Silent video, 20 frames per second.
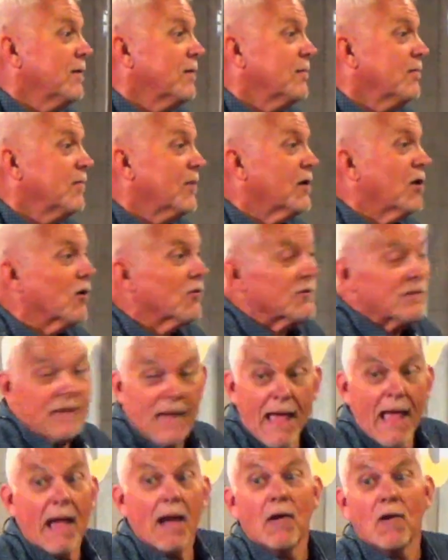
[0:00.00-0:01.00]
Because
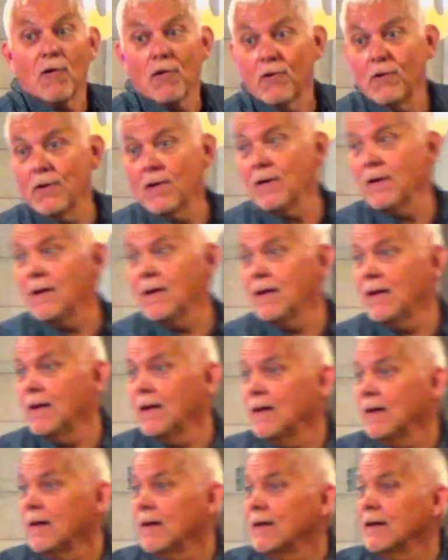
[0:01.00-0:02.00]
now
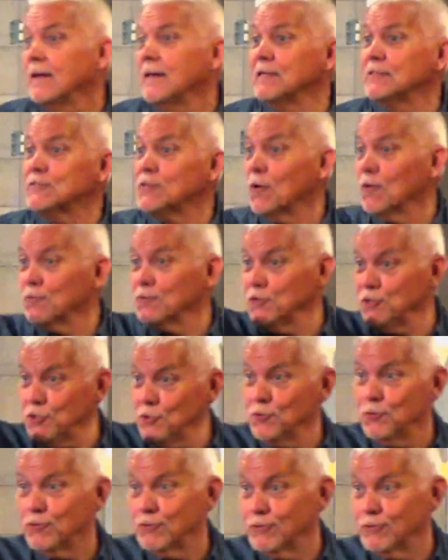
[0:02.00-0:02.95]
it's on you.